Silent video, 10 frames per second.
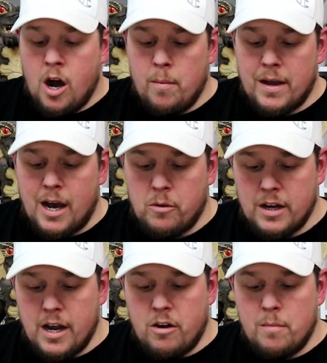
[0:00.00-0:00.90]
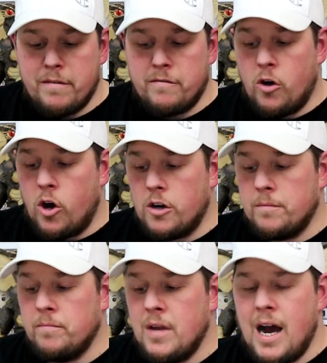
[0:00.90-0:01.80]
on my calculator on my phone,
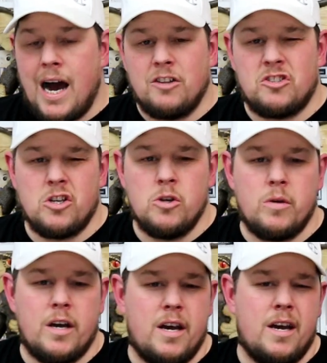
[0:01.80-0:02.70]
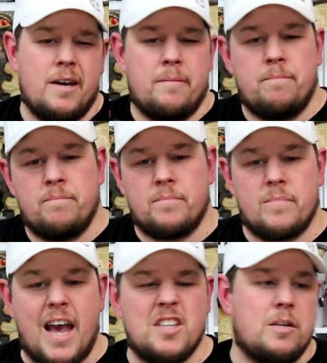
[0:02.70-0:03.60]
I'll do uh,
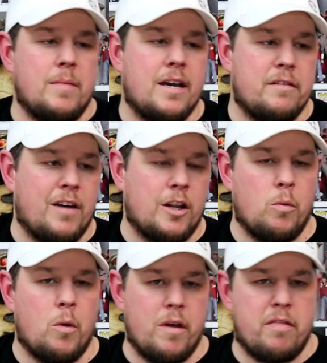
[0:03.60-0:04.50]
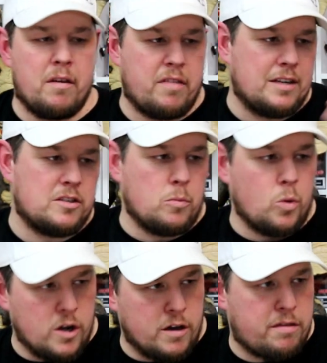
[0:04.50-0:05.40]
estimated value what we think things are
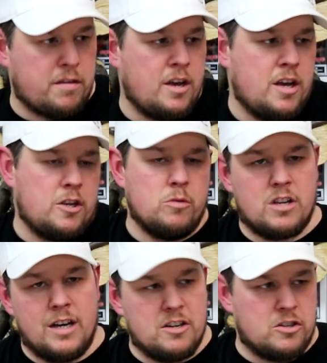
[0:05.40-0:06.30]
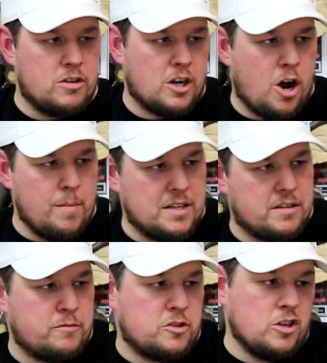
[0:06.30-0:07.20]
worth. You can let us know in the comments
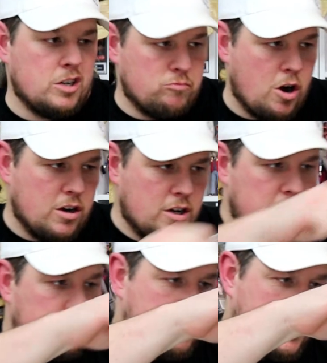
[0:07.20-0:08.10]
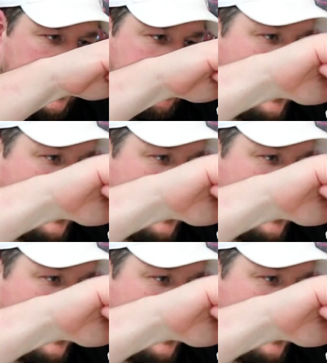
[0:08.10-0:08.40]
if we're totally wrong or not. But yeah,